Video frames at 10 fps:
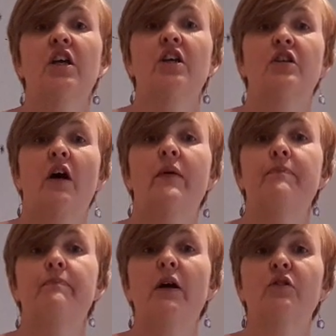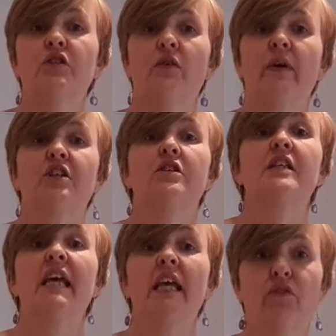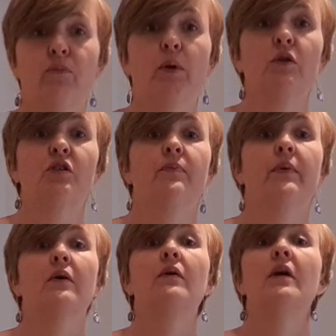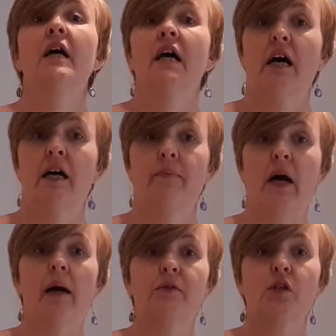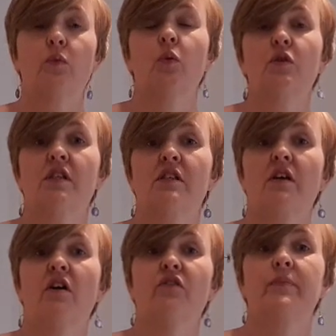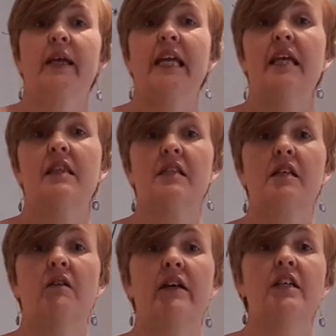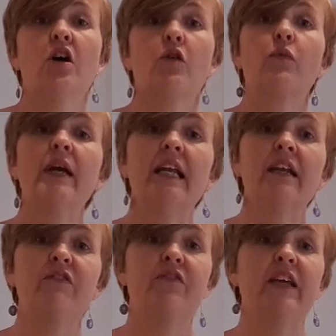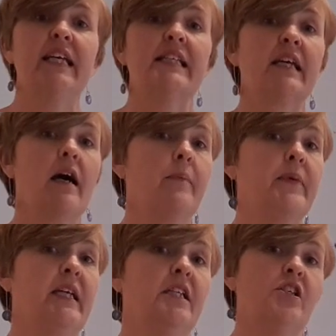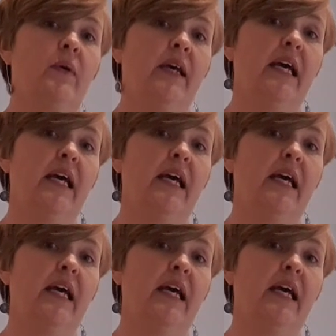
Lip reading: You'd go in both directions if possible, up towards the scar from either side, really feeding up into it.